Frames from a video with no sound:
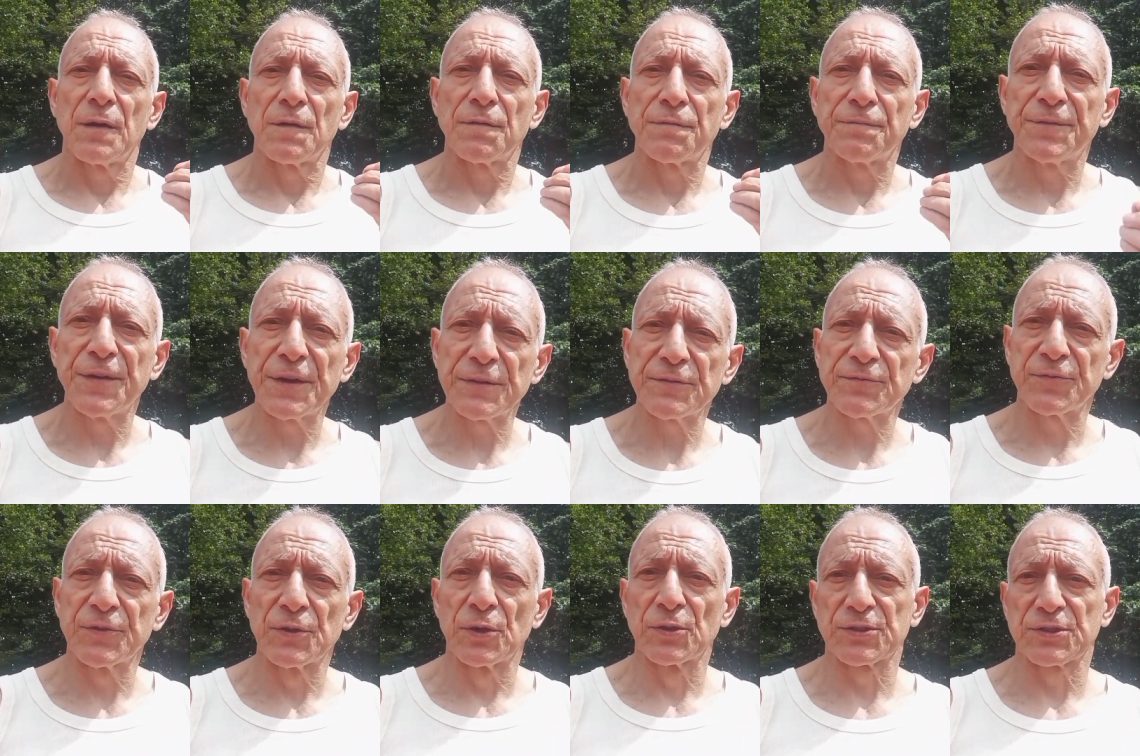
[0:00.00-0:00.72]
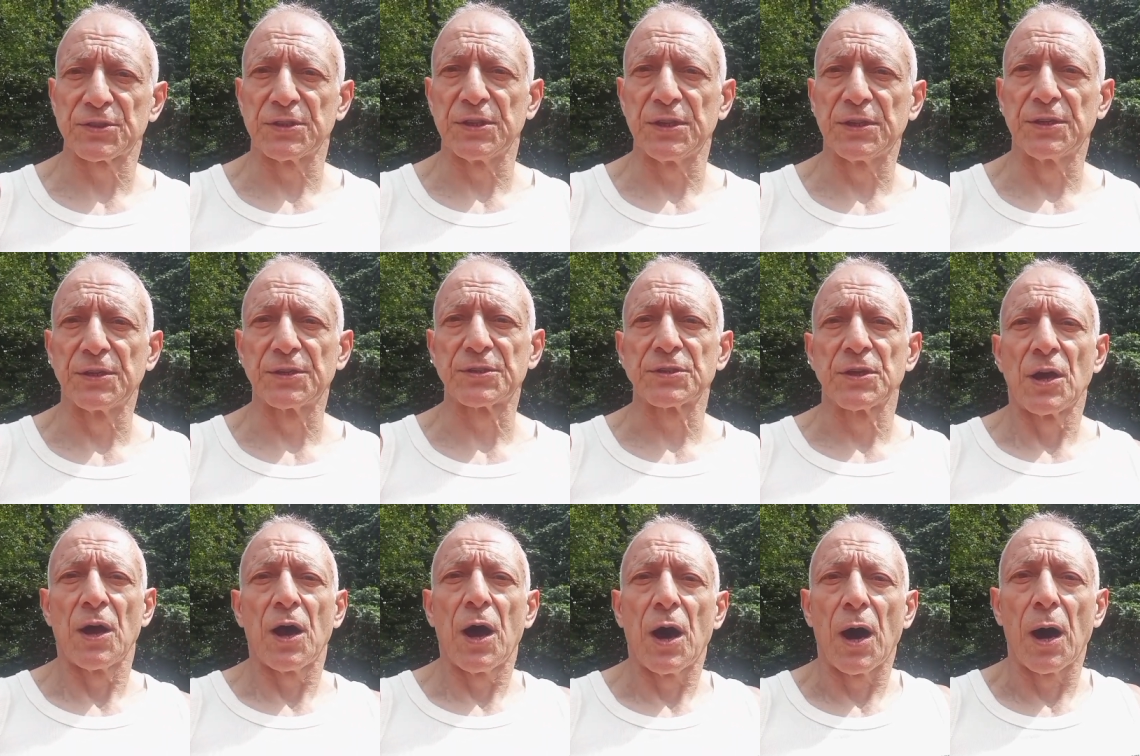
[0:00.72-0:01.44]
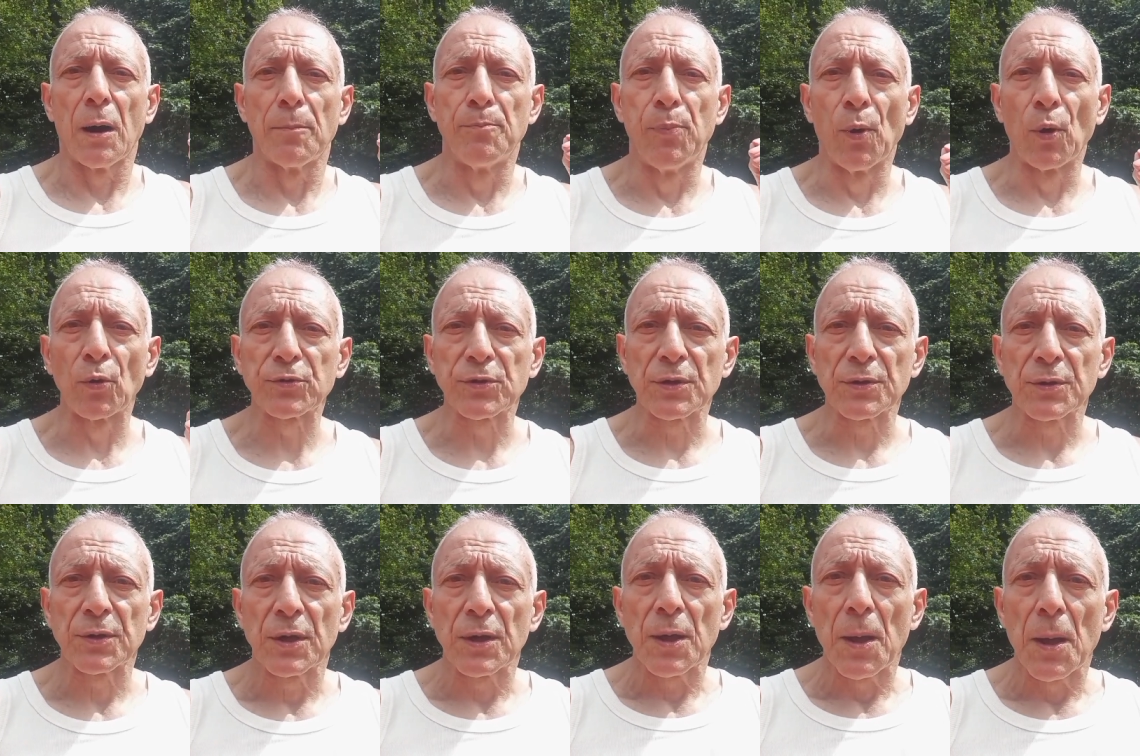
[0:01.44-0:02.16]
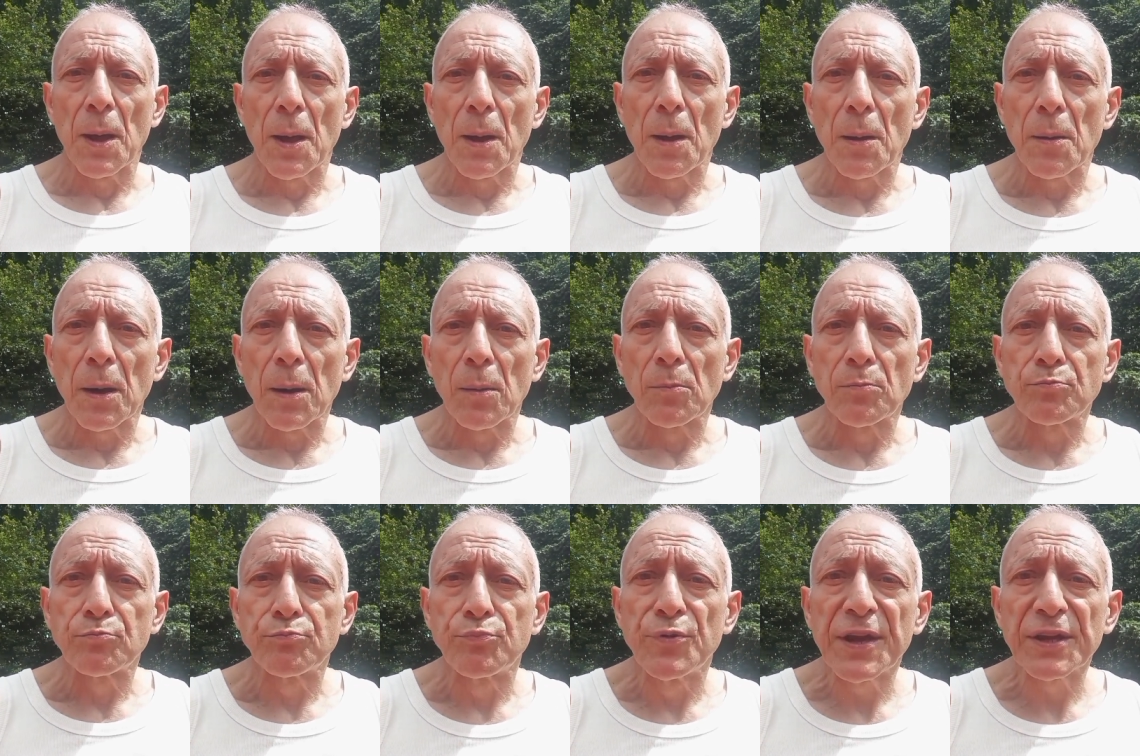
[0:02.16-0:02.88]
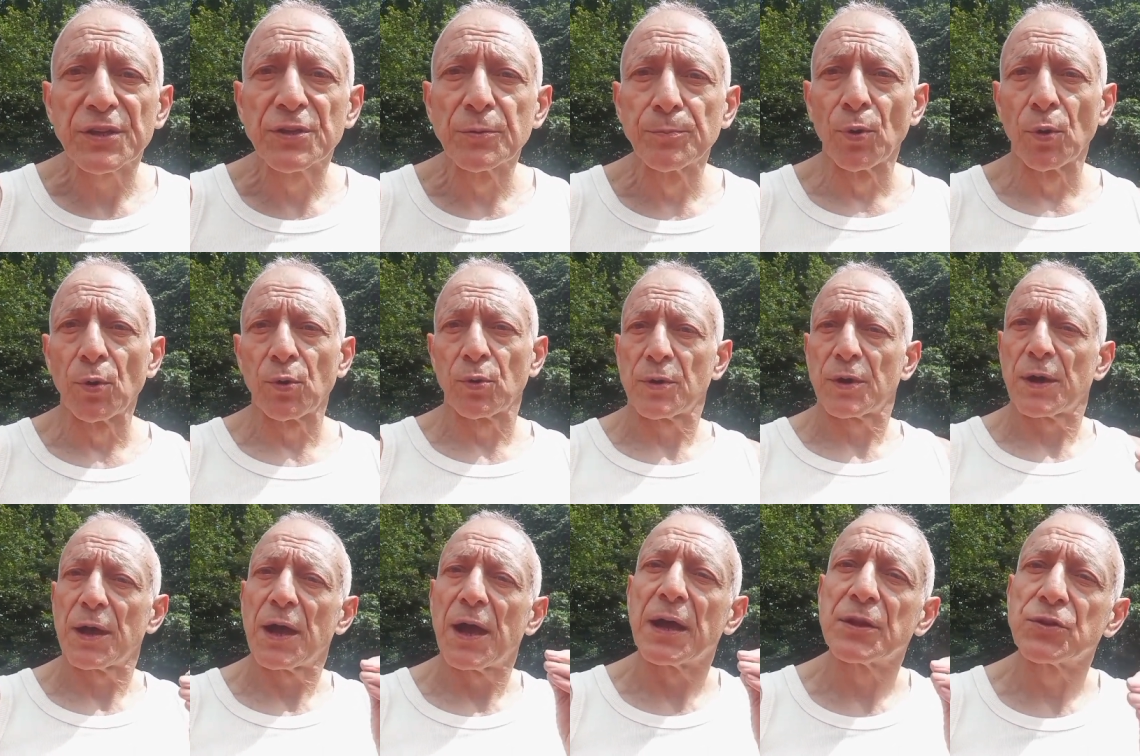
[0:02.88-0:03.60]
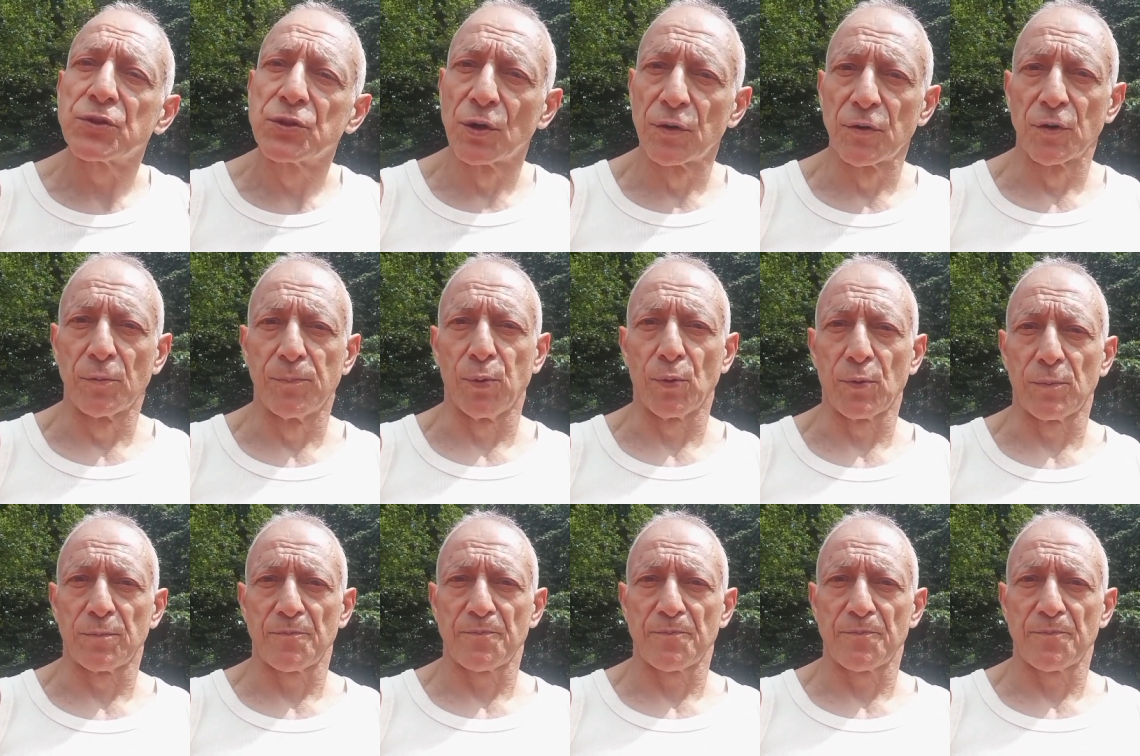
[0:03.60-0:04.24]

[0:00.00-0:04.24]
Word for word: Fitville sneakers are both breathable and durable.